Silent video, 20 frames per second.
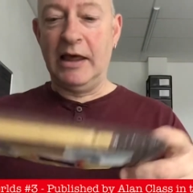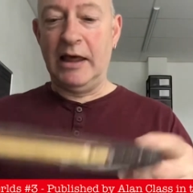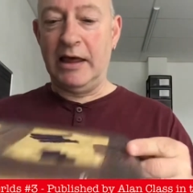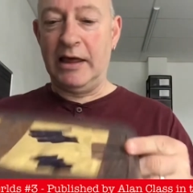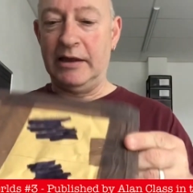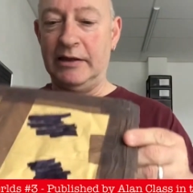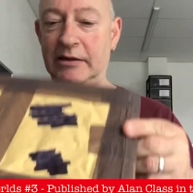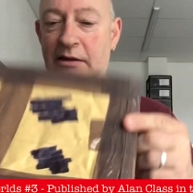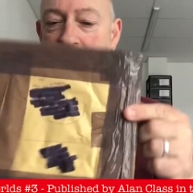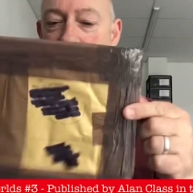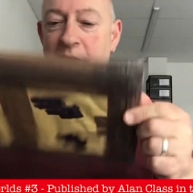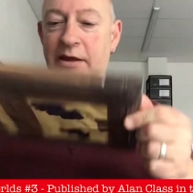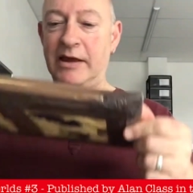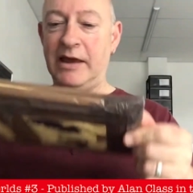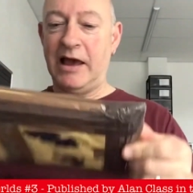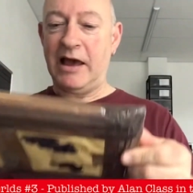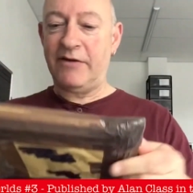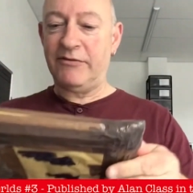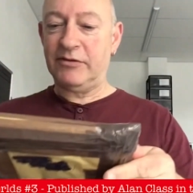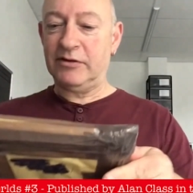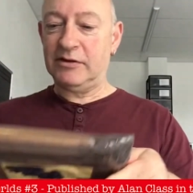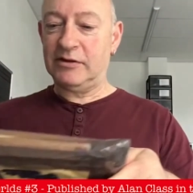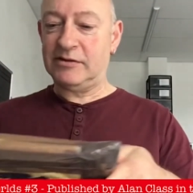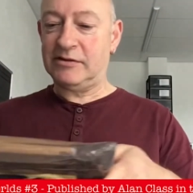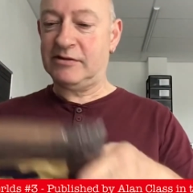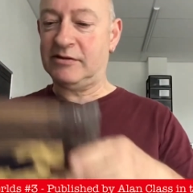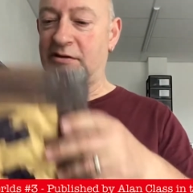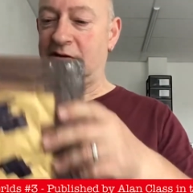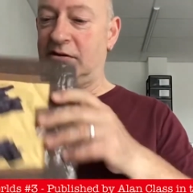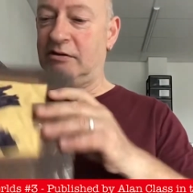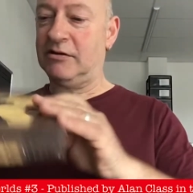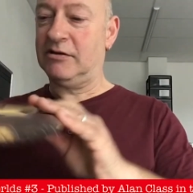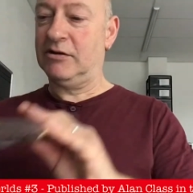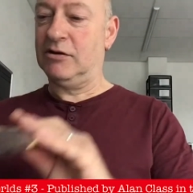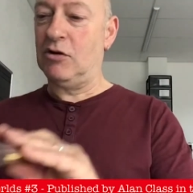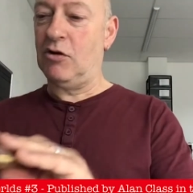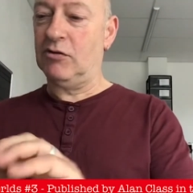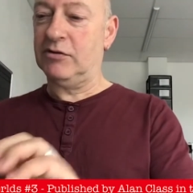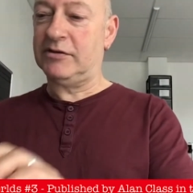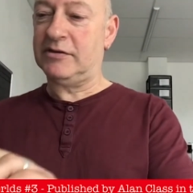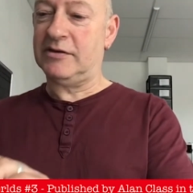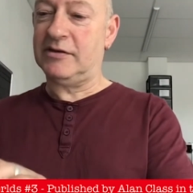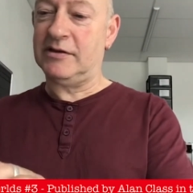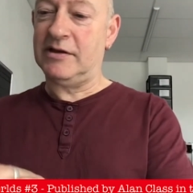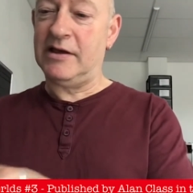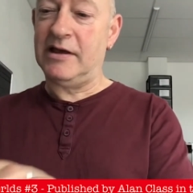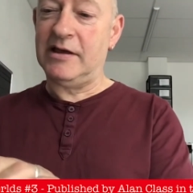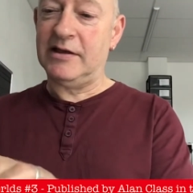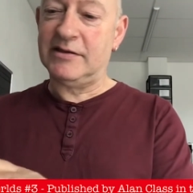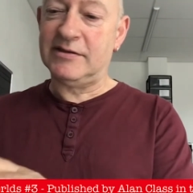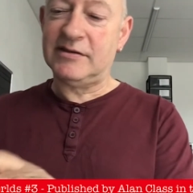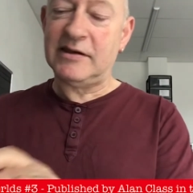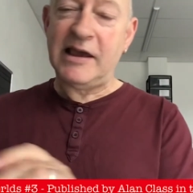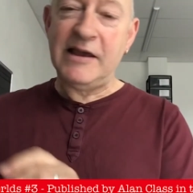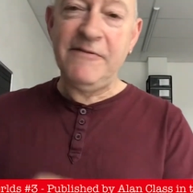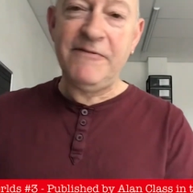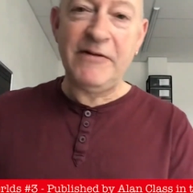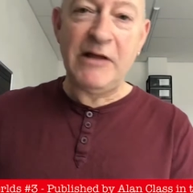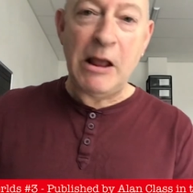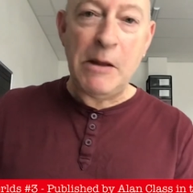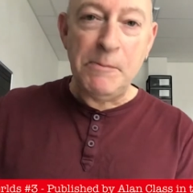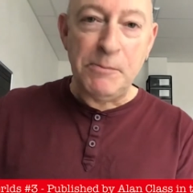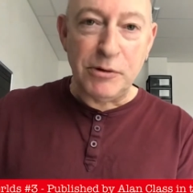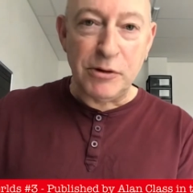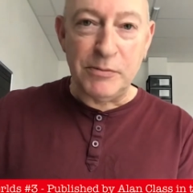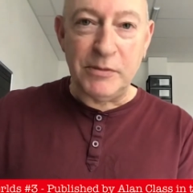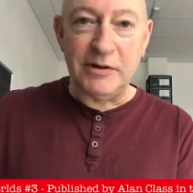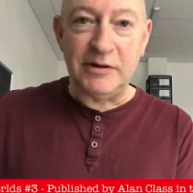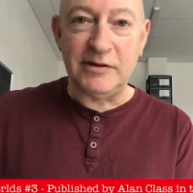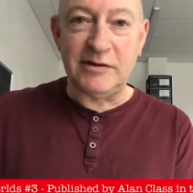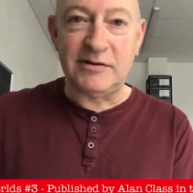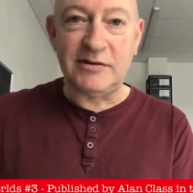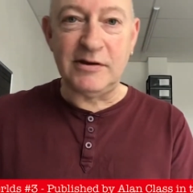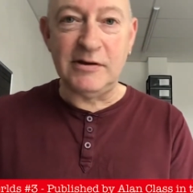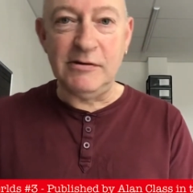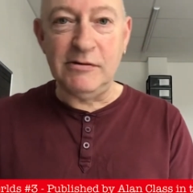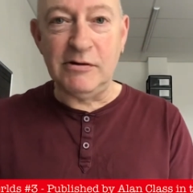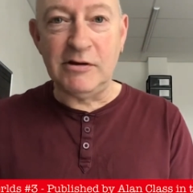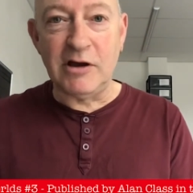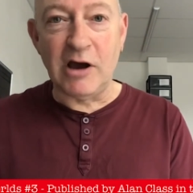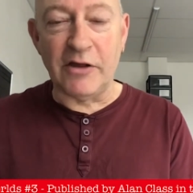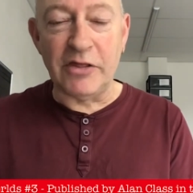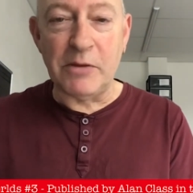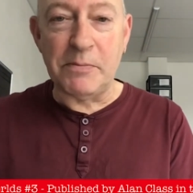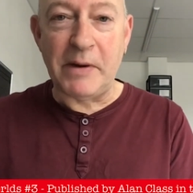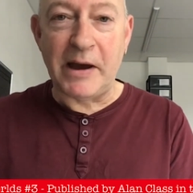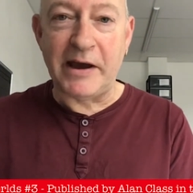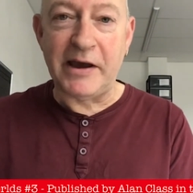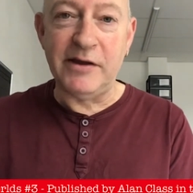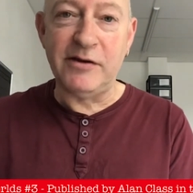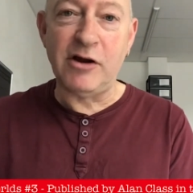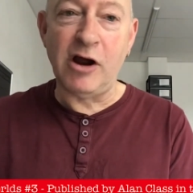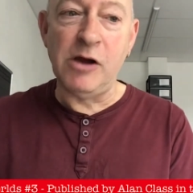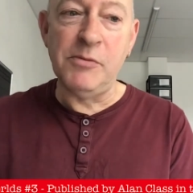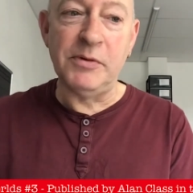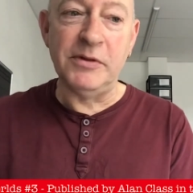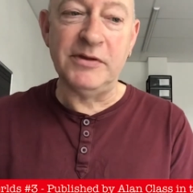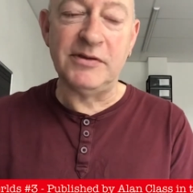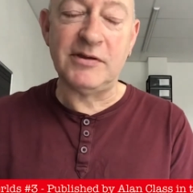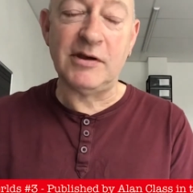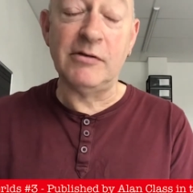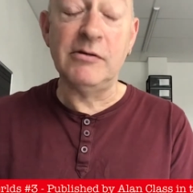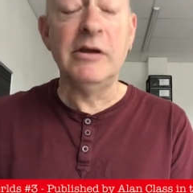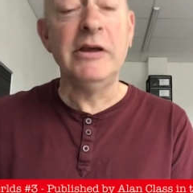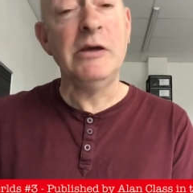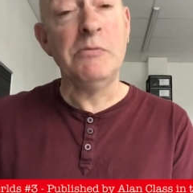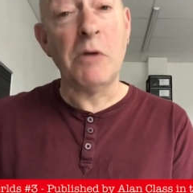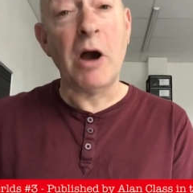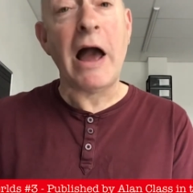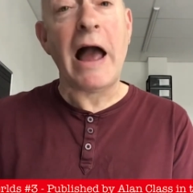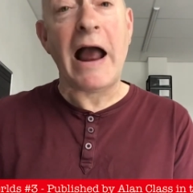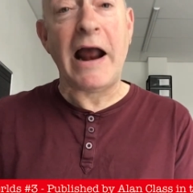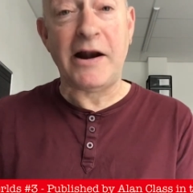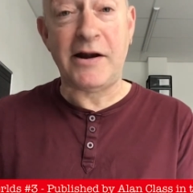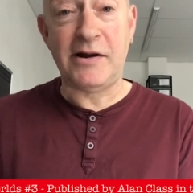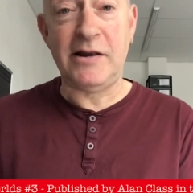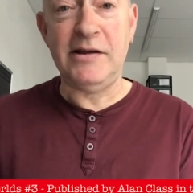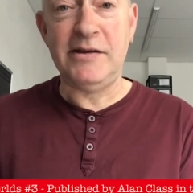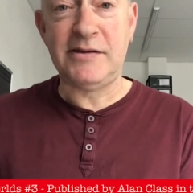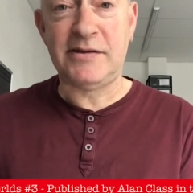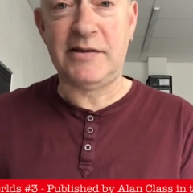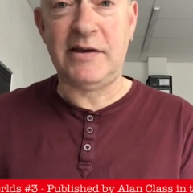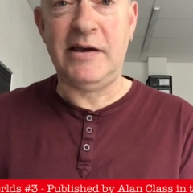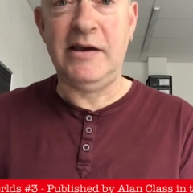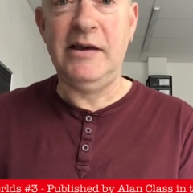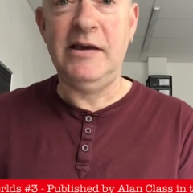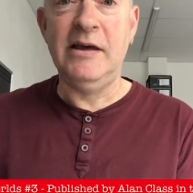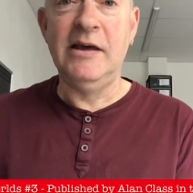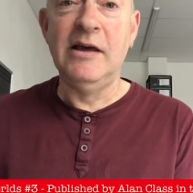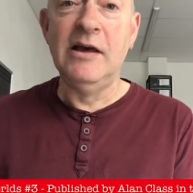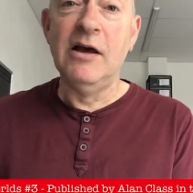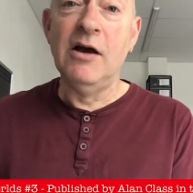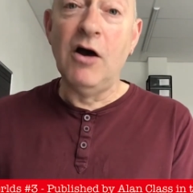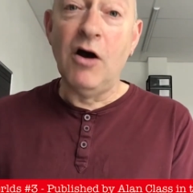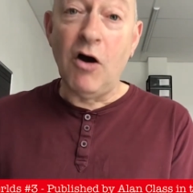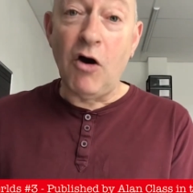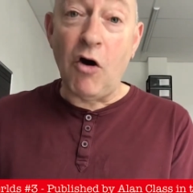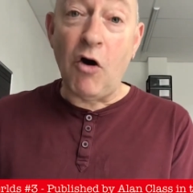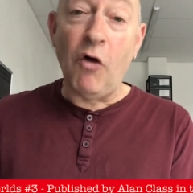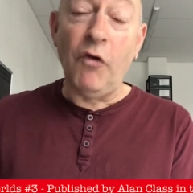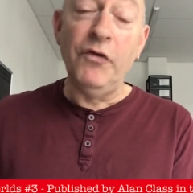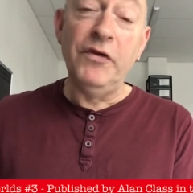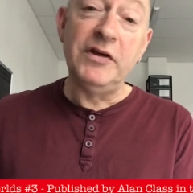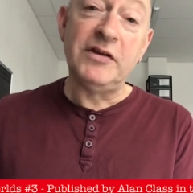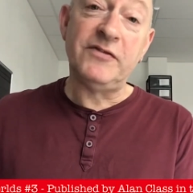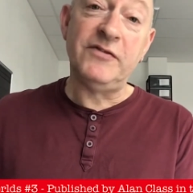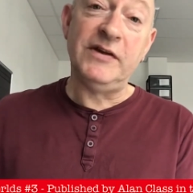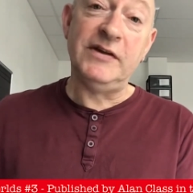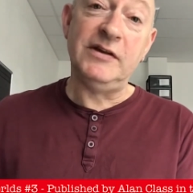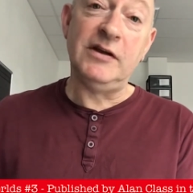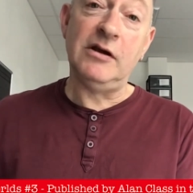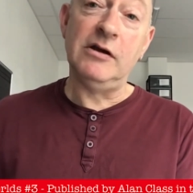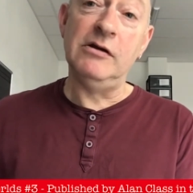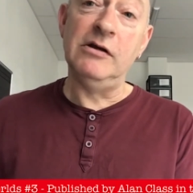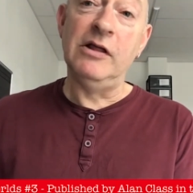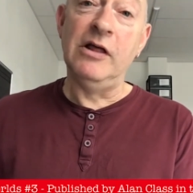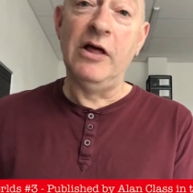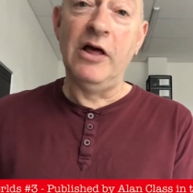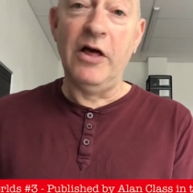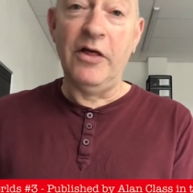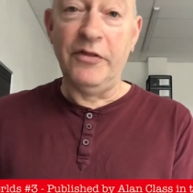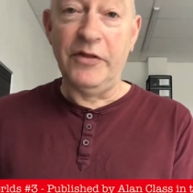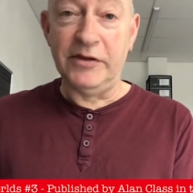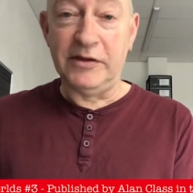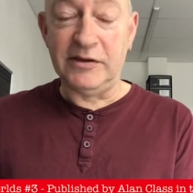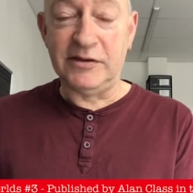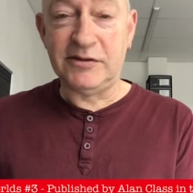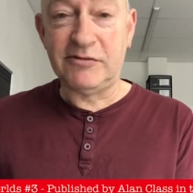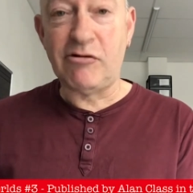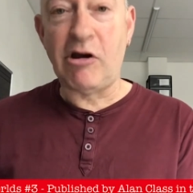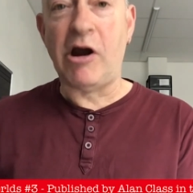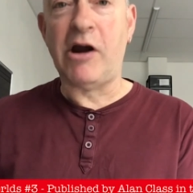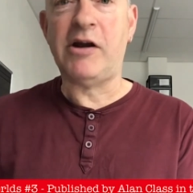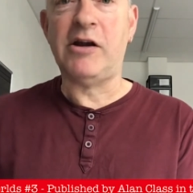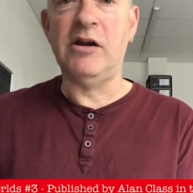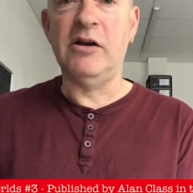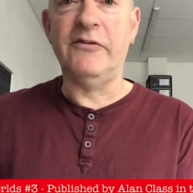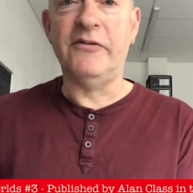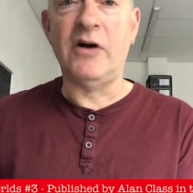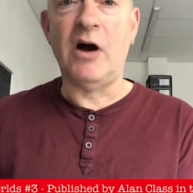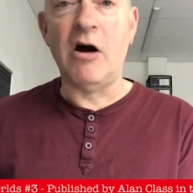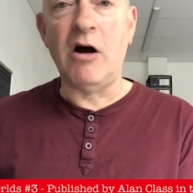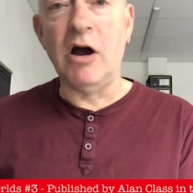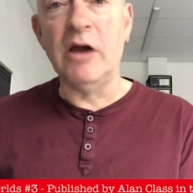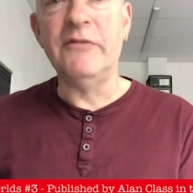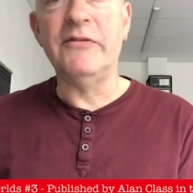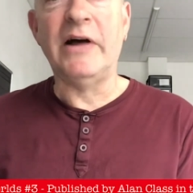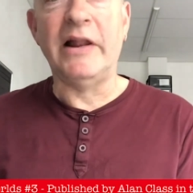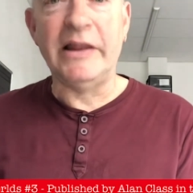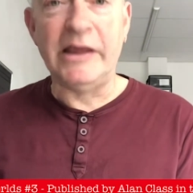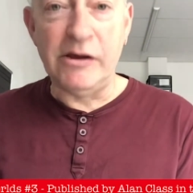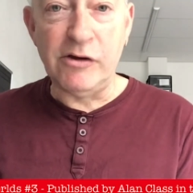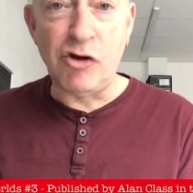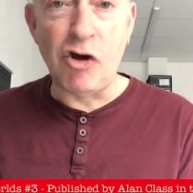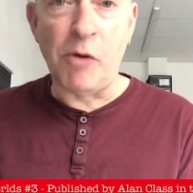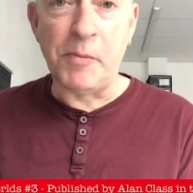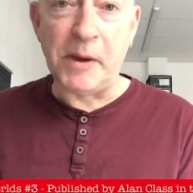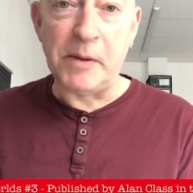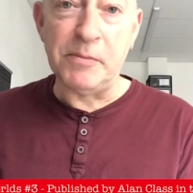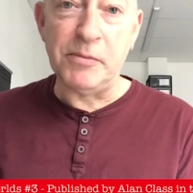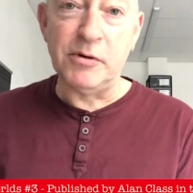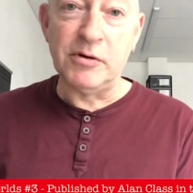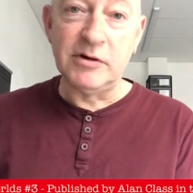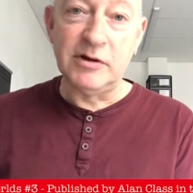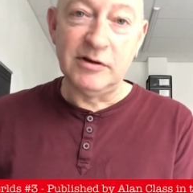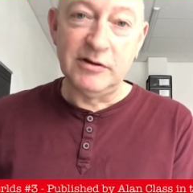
And I haven't got a safe implement to cut the package open. So you might actually see on this video the destruction of a high value comic book.